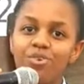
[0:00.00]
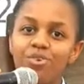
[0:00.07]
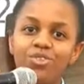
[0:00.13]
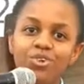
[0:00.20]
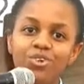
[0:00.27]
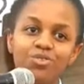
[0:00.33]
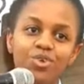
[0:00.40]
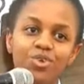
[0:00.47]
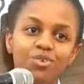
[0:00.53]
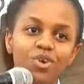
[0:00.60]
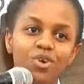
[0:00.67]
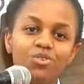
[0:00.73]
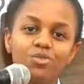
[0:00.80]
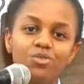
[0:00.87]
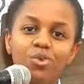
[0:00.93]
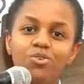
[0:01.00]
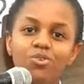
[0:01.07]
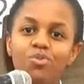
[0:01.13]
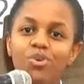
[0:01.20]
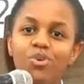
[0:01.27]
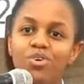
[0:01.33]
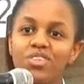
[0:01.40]
photos when you went to Mount
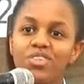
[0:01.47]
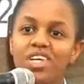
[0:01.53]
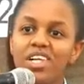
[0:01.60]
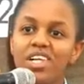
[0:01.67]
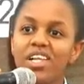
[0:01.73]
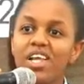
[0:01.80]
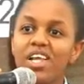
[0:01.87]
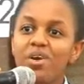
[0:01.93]
Meru Hotel,